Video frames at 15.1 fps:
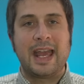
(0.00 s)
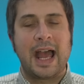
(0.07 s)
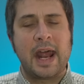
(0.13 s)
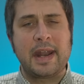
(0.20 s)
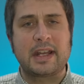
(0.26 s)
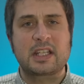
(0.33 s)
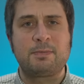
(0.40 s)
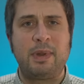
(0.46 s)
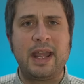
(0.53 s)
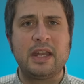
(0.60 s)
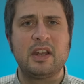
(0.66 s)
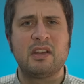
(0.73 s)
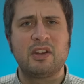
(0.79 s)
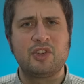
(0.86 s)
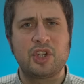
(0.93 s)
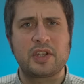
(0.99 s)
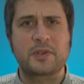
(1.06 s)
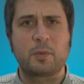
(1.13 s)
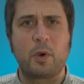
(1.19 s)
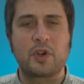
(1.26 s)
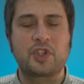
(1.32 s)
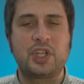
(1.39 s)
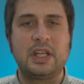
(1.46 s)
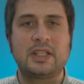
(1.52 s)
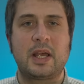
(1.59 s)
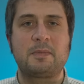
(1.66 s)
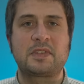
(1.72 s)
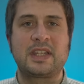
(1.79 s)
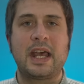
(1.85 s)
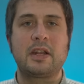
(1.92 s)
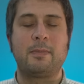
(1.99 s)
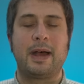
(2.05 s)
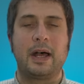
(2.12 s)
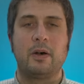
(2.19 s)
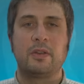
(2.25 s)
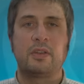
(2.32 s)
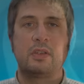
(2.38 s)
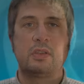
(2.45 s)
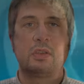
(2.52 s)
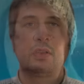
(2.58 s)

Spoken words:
and explain just what she's upset about.